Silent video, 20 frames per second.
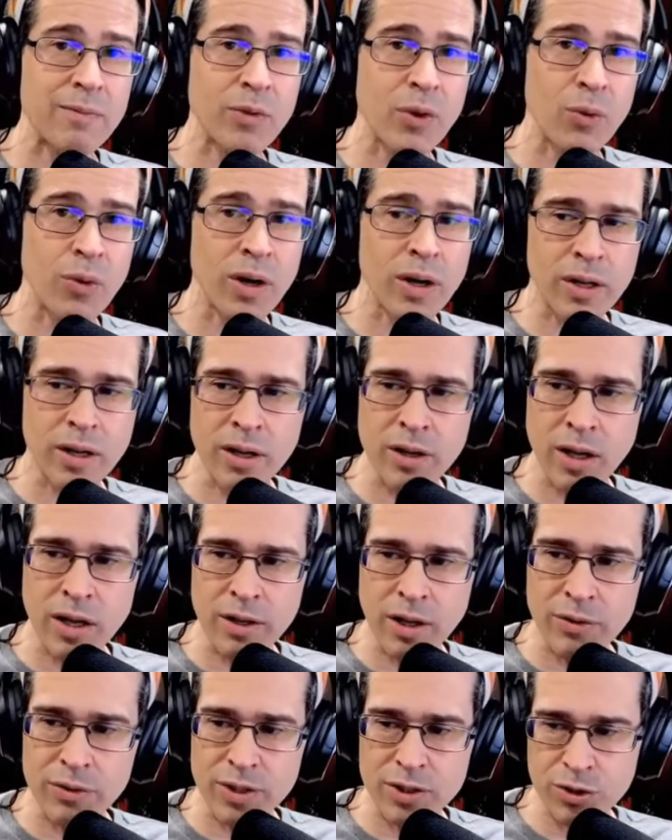
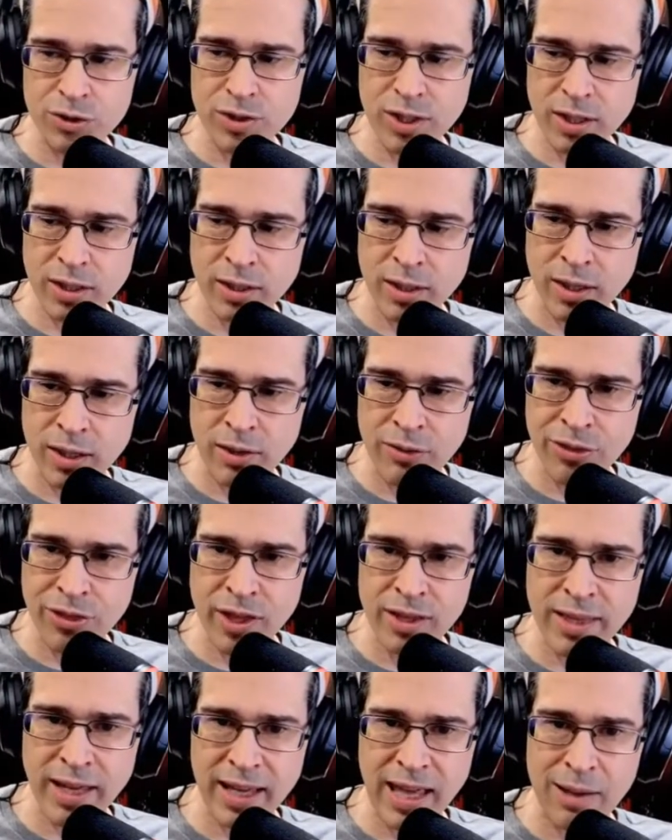Another interesting thing
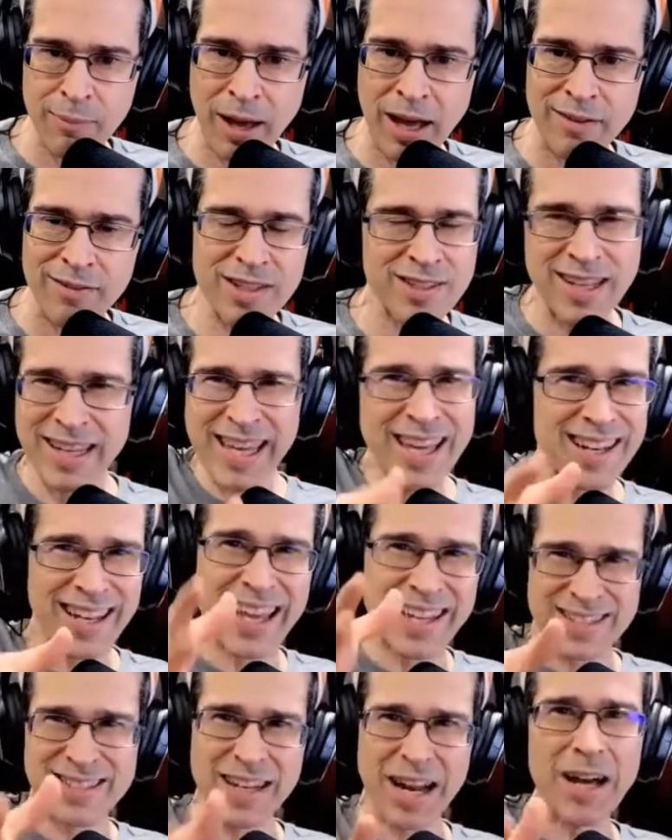that came out of this, again, like
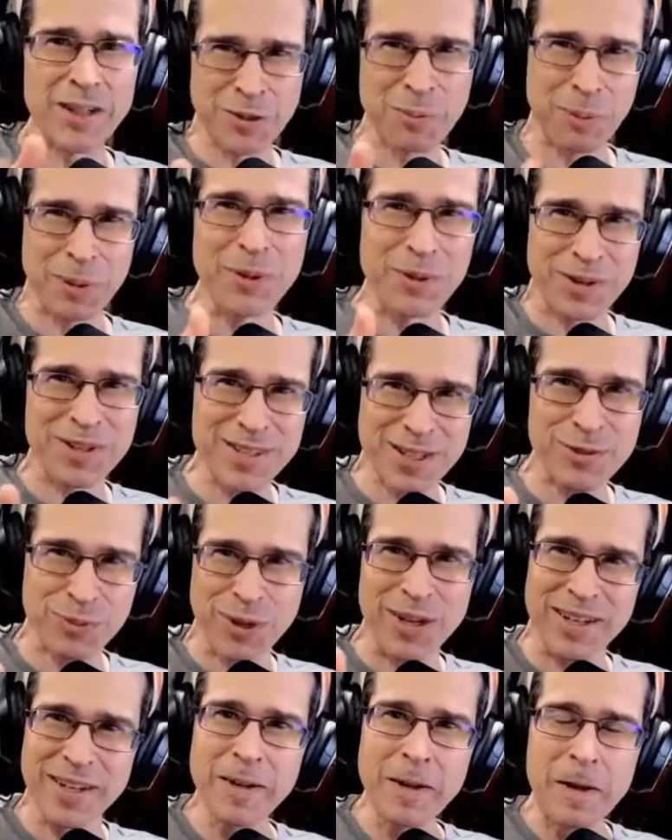as an entrepreneur, this is
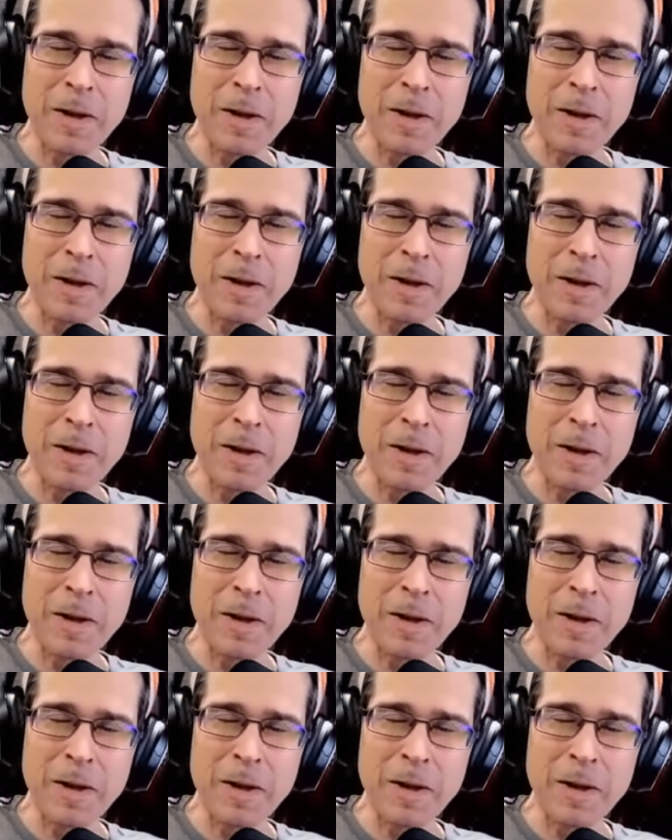what